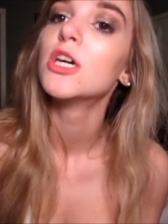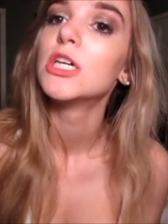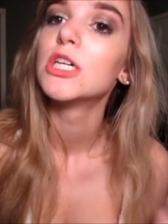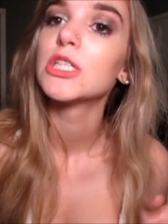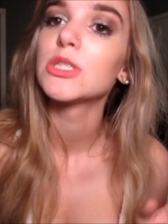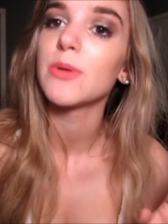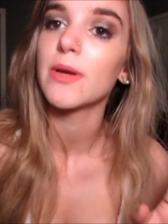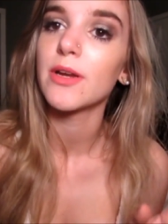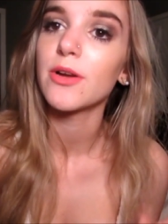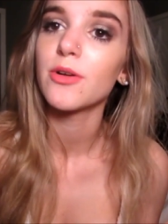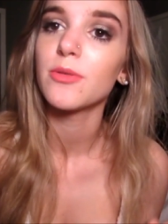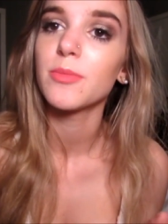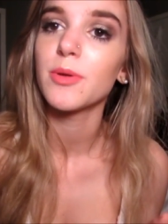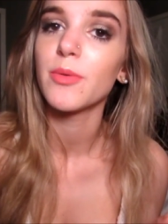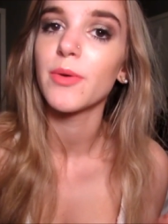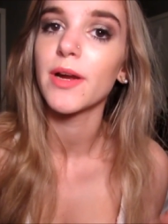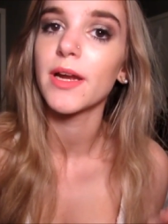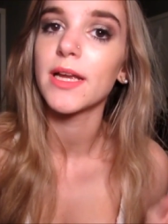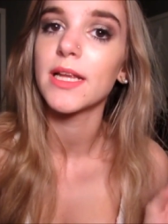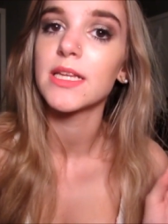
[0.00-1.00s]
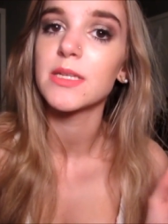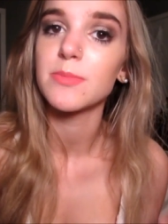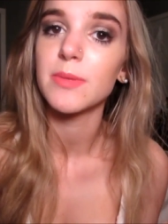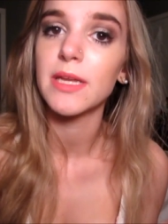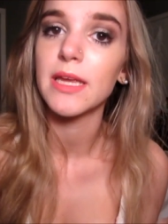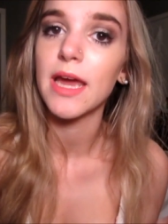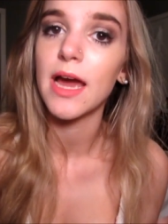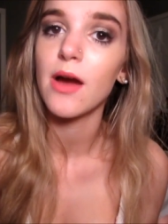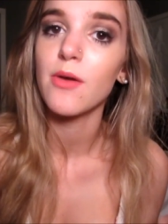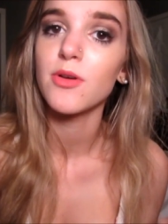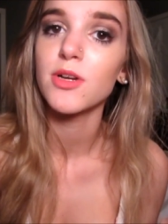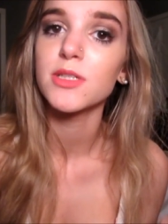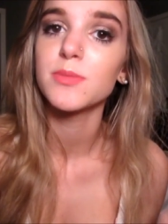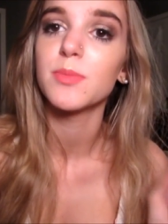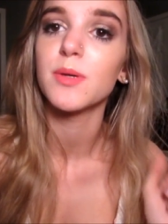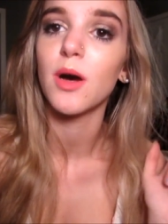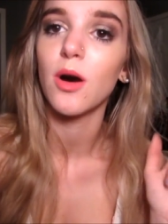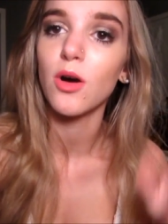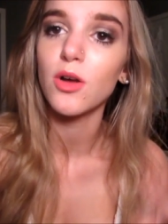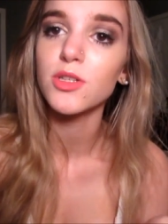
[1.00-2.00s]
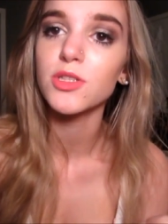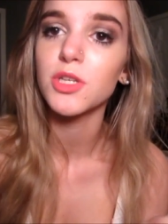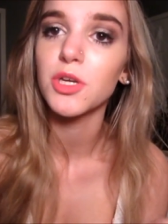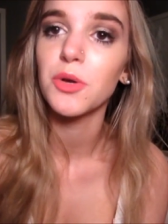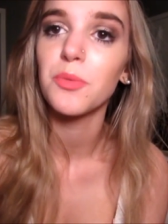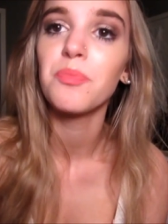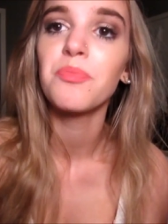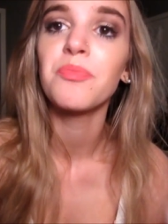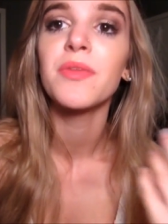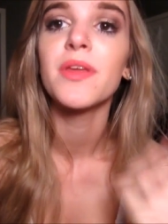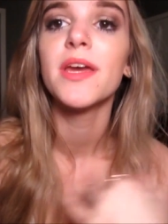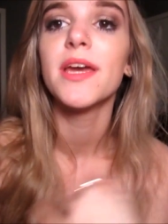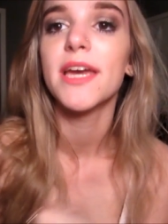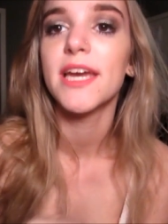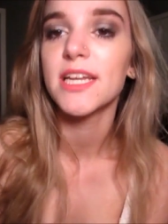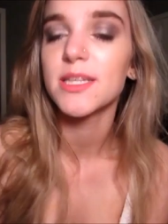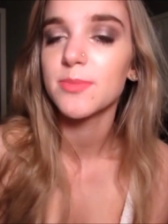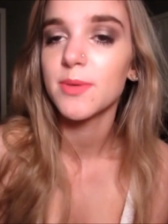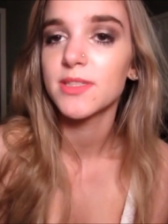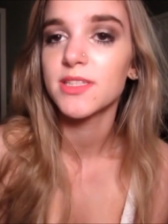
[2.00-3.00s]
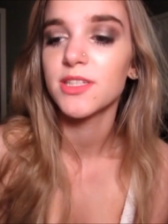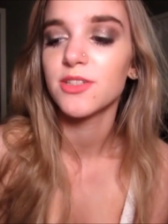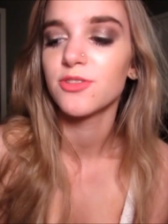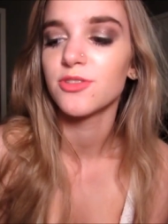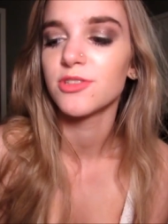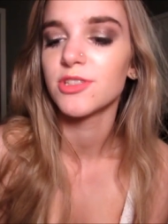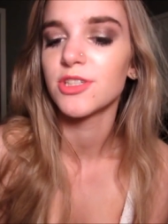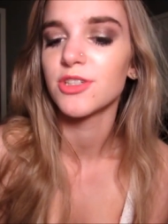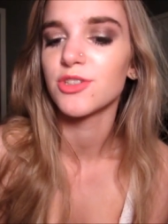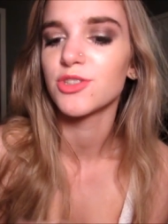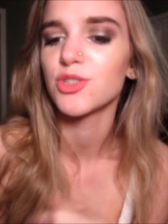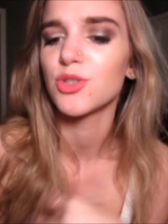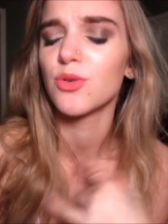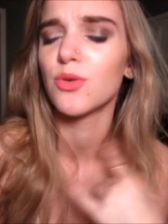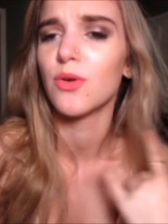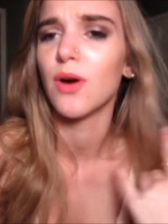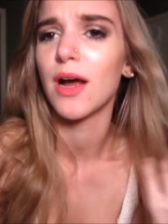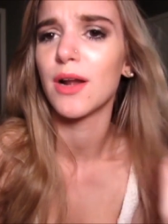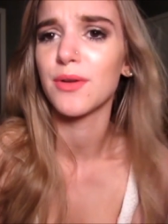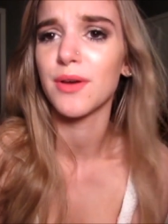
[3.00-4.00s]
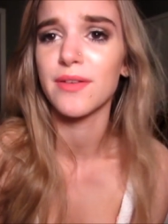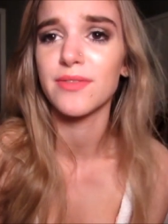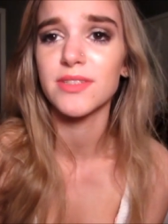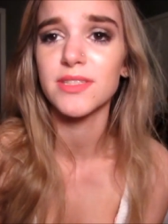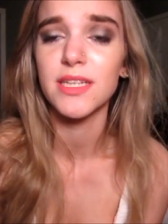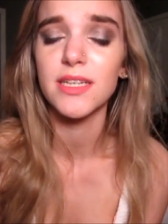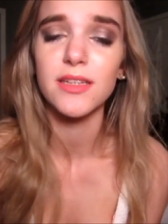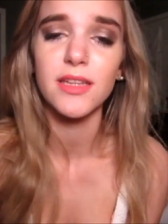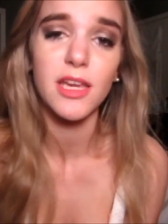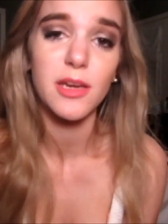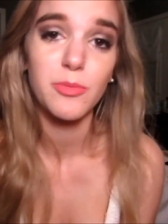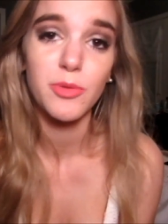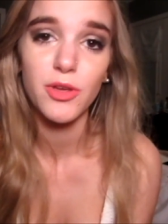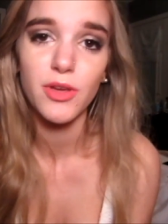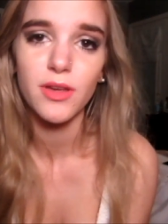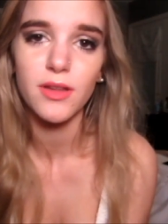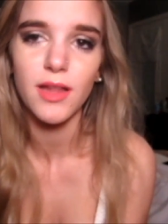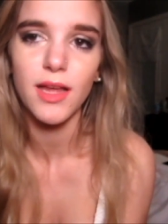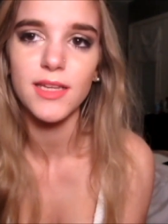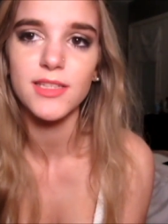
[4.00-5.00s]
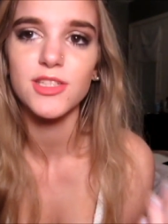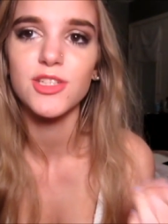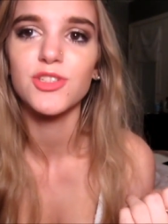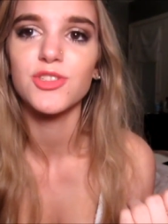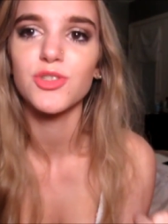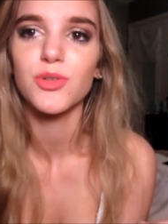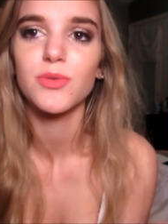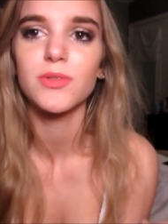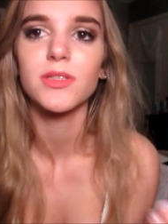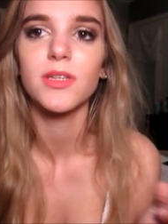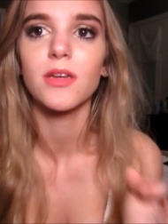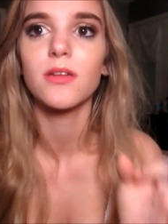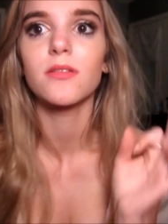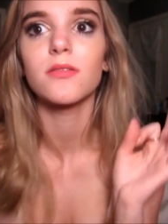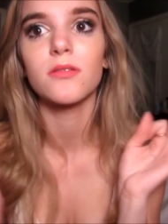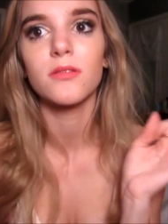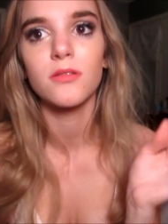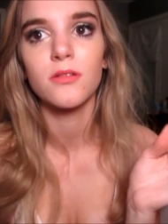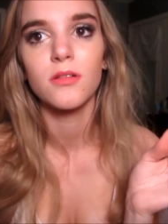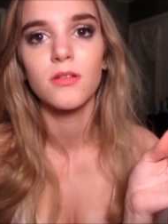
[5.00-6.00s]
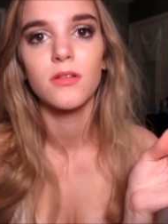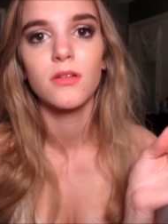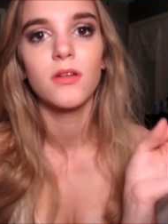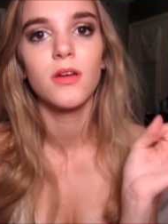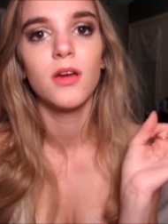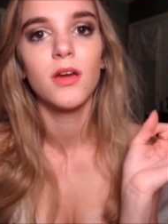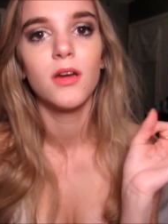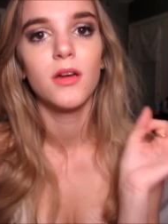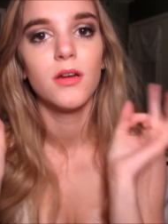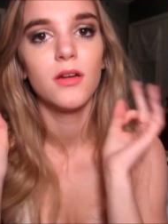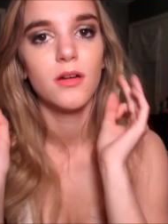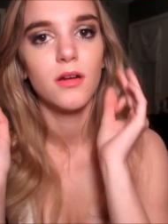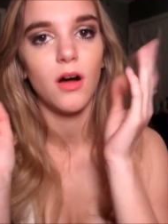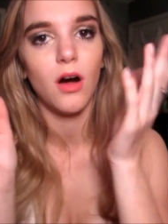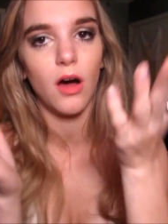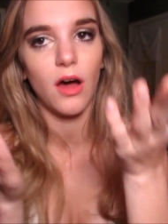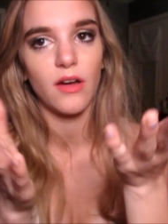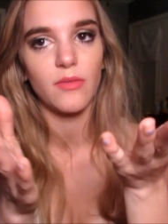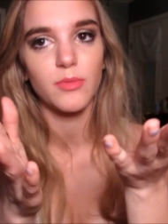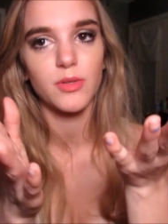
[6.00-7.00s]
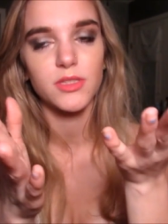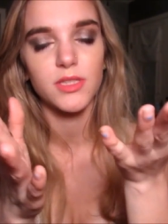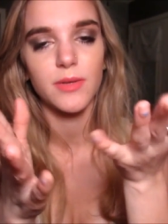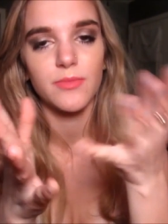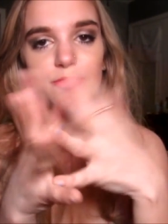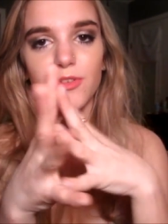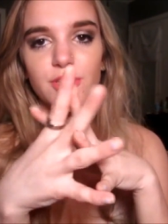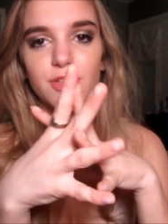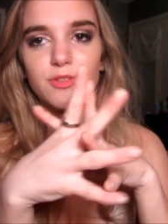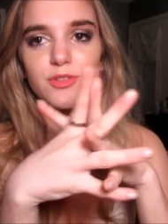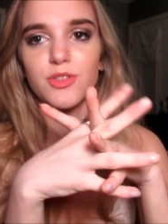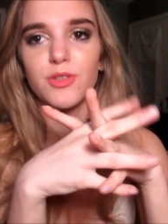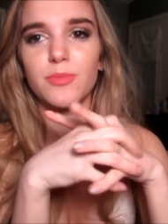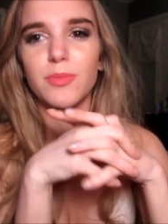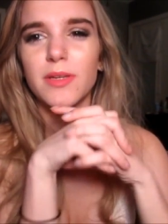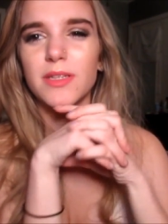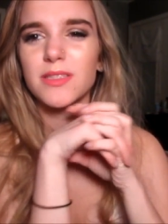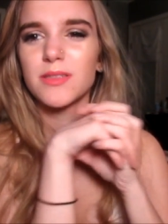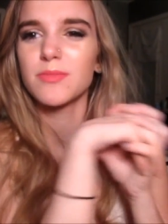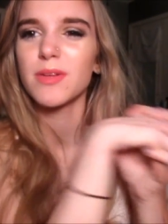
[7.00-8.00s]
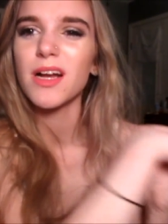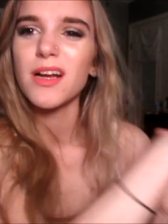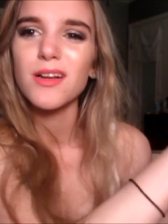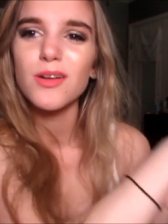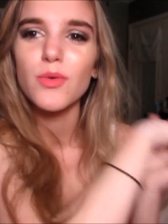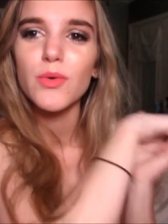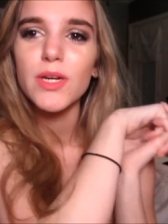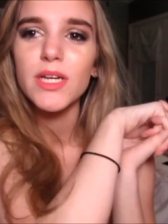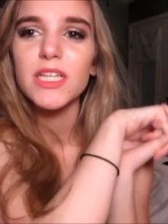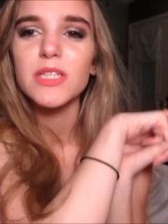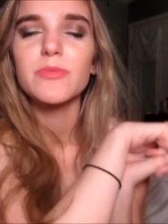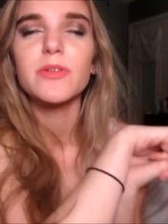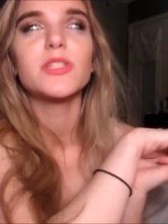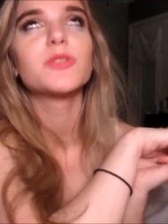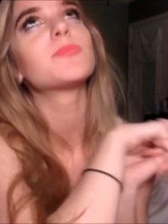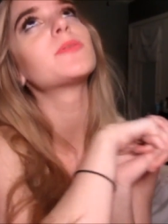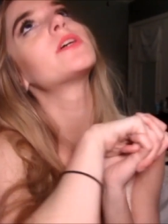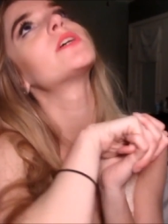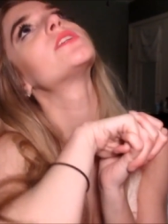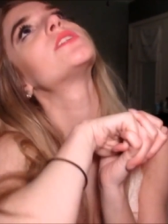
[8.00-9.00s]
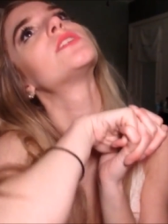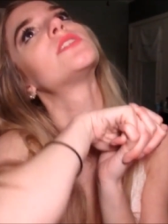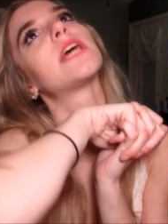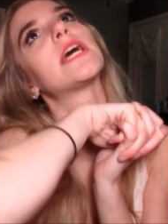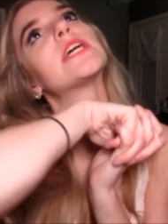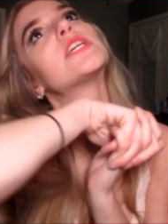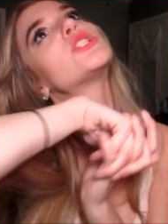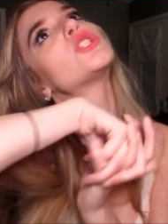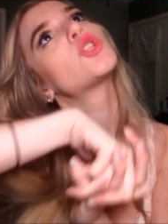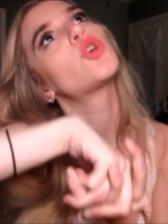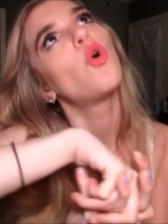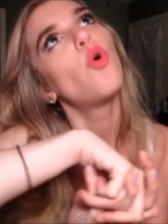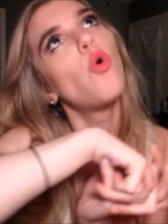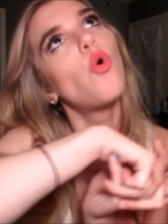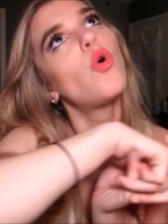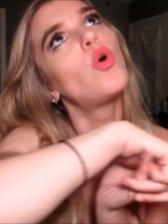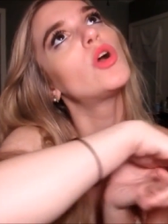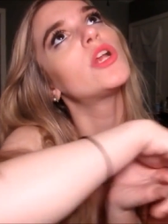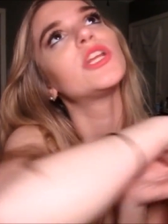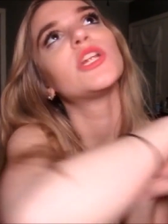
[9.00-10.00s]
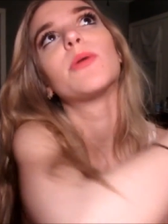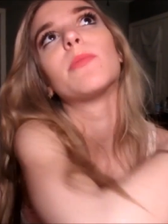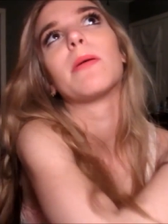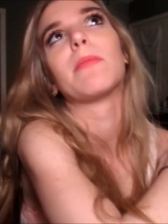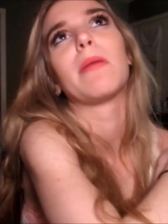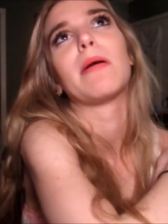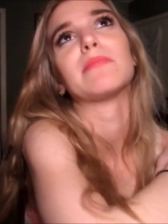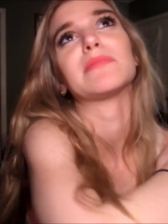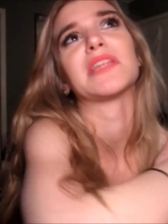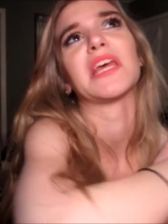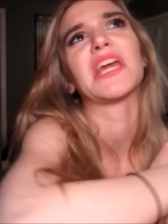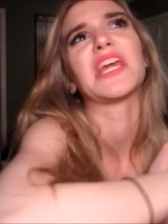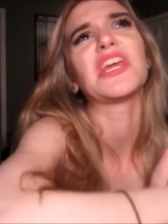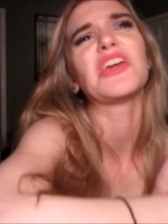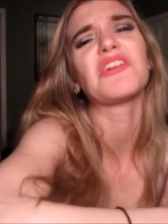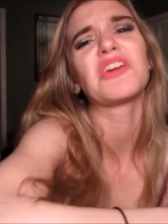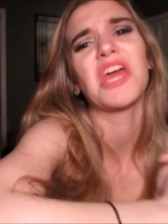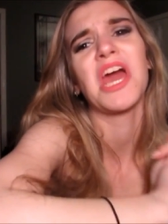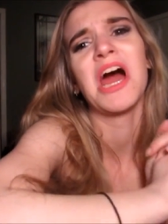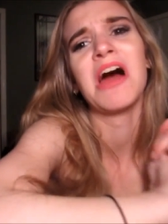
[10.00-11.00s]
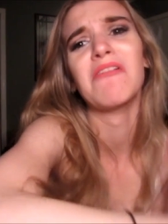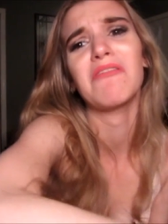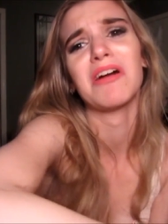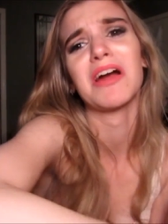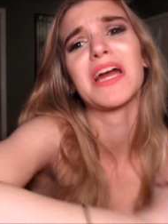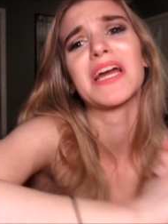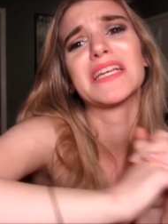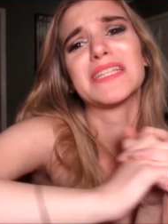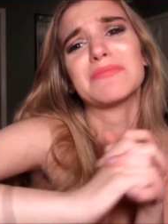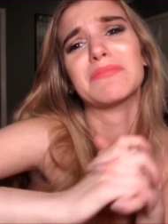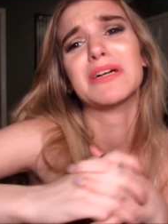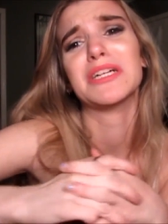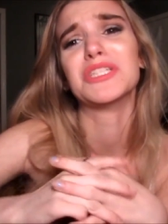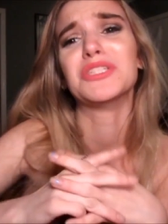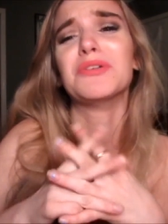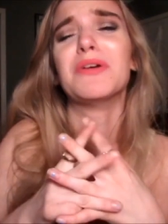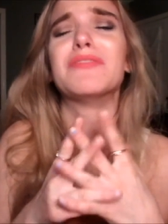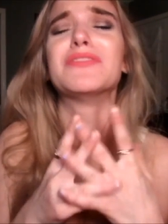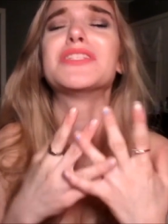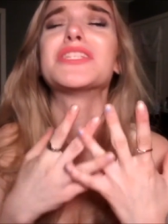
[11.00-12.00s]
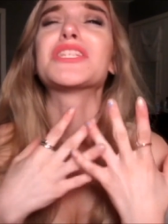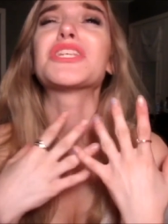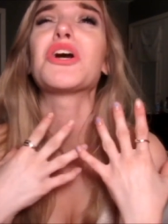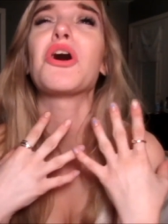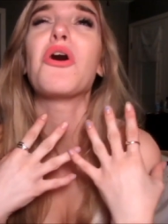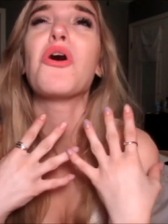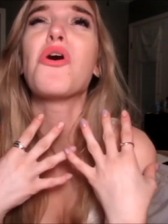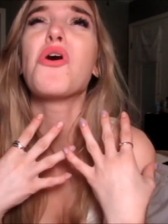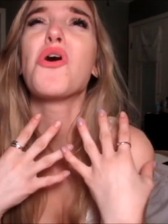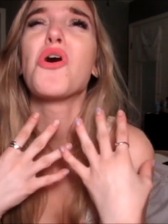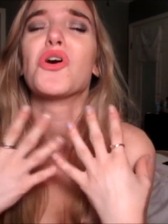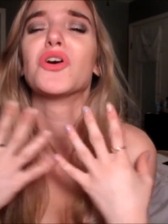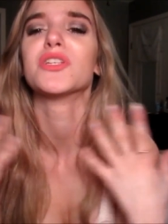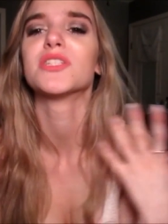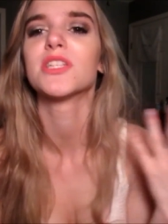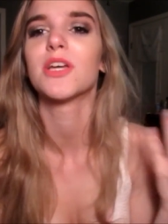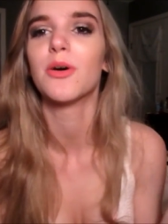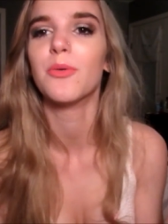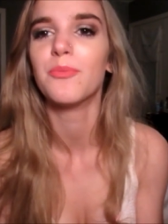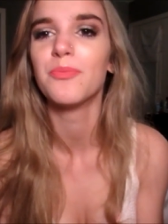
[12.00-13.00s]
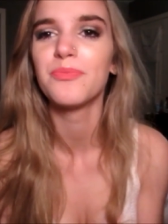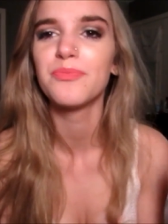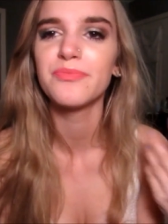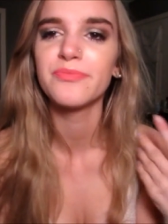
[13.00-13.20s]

so I ain't going to be working as many hours, but also, it's my senior year, so I don't have to take, like, a million classes, so it's like, I'll have more time for YouTube because I'm not going to work as much because it's like school, and you know my mom's like, you can't work as much, you have school. So